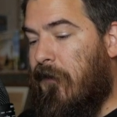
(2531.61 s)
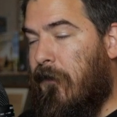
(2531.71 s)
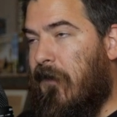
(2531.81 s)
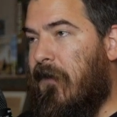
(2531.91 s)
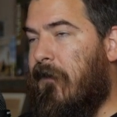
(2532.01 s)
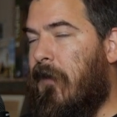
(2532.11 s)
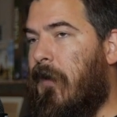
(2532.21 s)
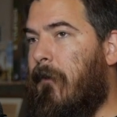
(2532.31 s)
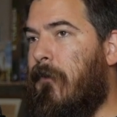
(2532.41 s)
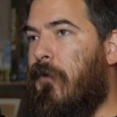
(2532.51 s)
So this is
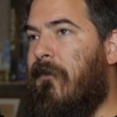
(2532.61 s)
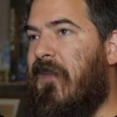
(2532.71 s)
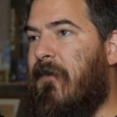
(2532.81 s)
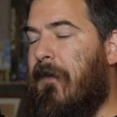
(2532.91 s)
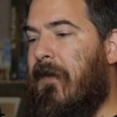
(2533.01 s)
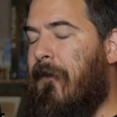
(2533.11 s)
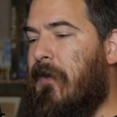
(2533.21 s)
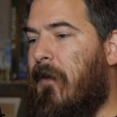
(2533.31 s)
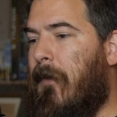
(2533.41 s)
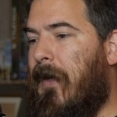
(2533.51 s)
a move that's
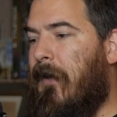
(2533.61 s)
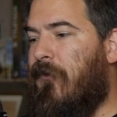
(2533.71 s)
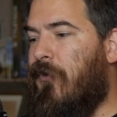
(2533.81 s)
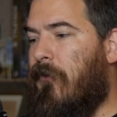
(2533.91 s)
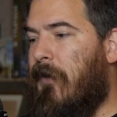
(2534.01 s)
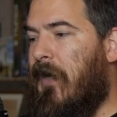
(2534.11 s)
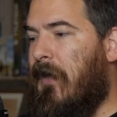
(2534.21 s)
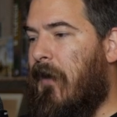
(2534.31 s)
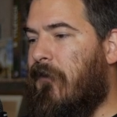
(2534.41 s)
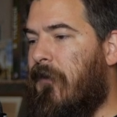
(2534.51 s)
specifically made to create a
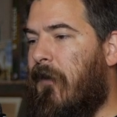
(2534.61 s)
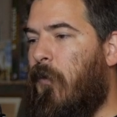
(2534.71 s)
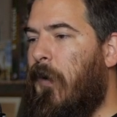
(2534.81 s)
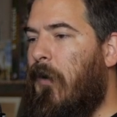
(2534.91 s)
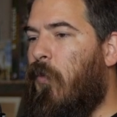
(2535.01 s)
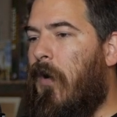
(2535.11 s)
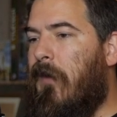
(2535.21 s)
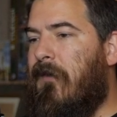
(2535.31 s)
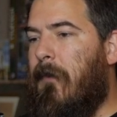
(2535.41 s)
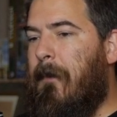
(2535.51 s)
character that we
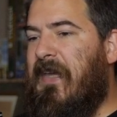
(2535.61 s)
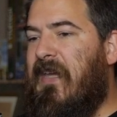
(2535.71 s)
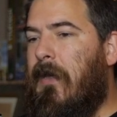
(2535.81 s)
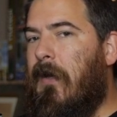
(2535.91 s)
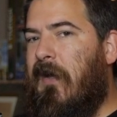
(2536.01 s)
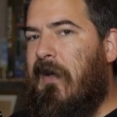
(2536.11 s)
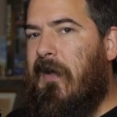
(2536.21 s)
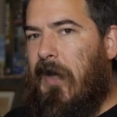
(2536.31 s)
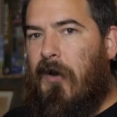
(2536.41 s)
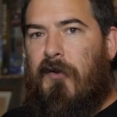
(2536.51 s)
want to be
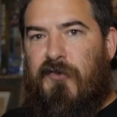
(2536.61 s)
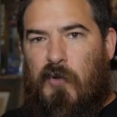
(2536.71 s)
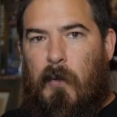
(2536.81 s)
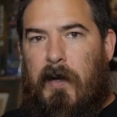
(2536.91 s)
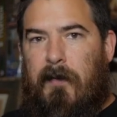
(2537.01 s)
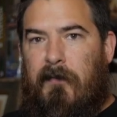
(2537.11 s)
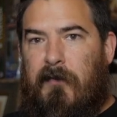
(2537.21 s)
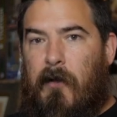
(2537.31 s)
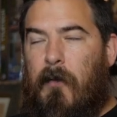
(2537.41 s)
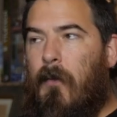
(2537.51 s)
in our story.
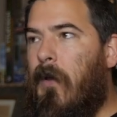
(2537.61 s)
So